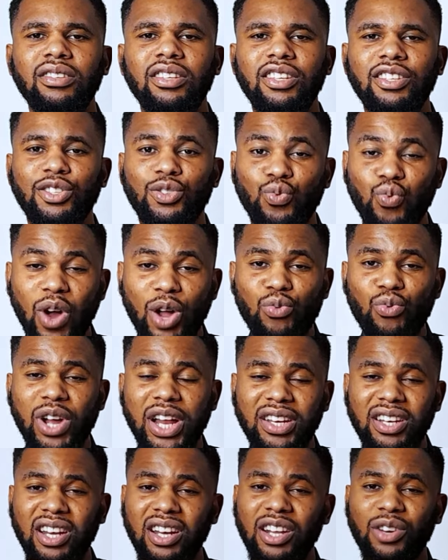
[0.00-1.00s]
is one
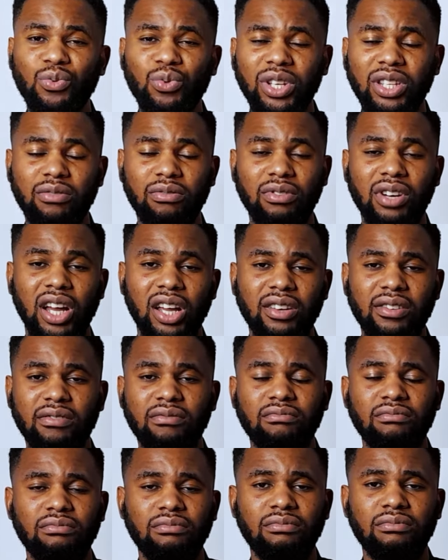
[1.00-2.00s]
we're dealing with tonight.
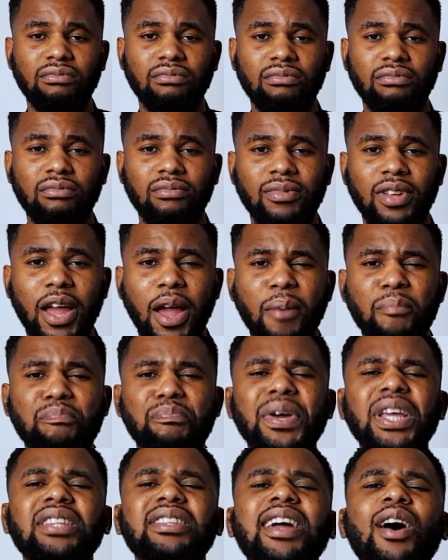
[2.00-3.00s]

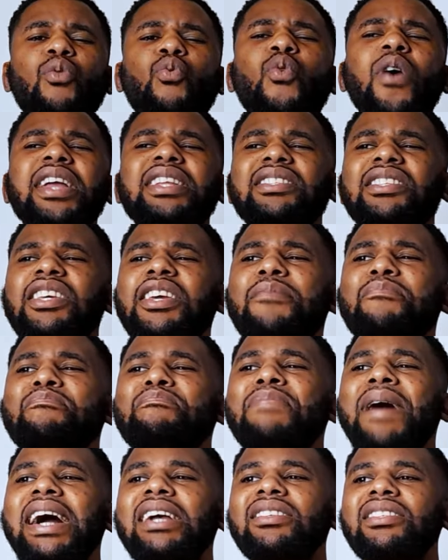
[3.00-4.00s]
Peter went,
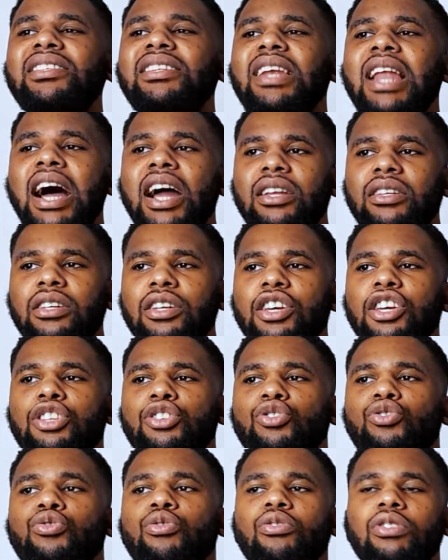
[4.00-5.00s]
he backslid.
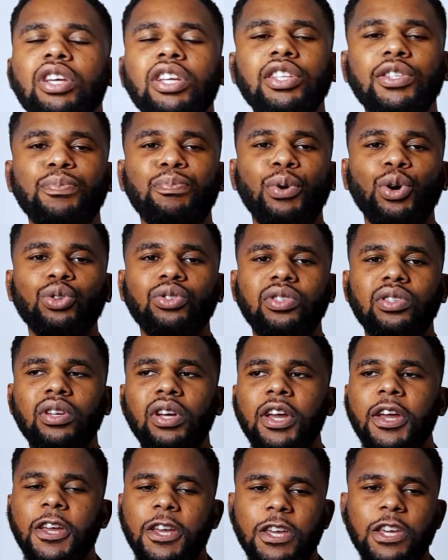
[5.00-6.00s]
He took his boat.
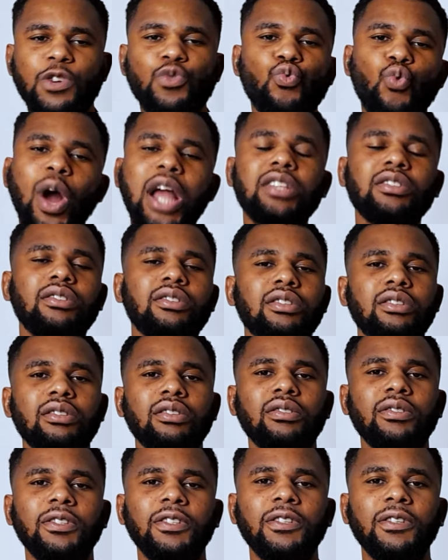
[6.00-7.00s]
He went,
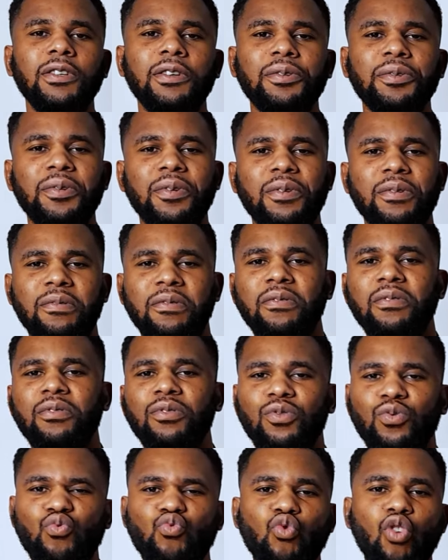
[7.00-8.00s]

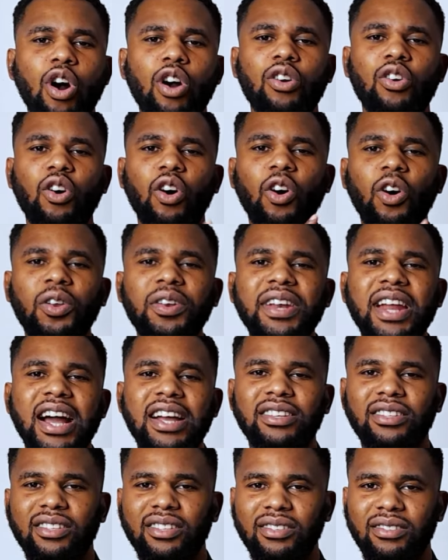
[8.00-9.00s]
walked all
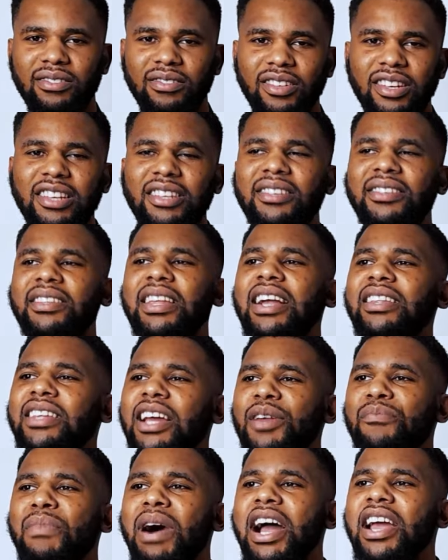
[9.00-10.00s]
night. He
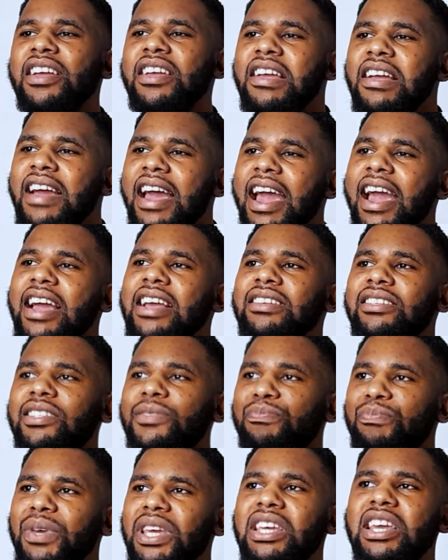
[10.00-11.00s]
started by
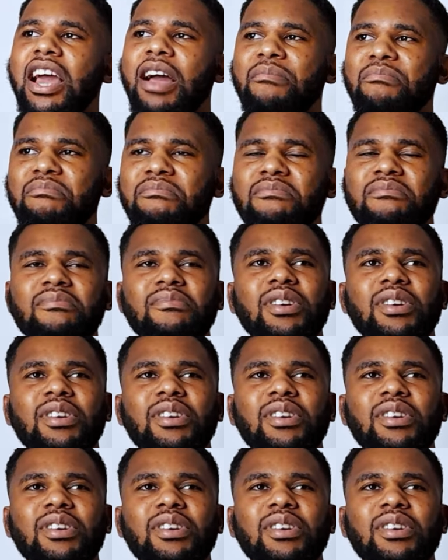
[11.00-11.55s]
8 p.m.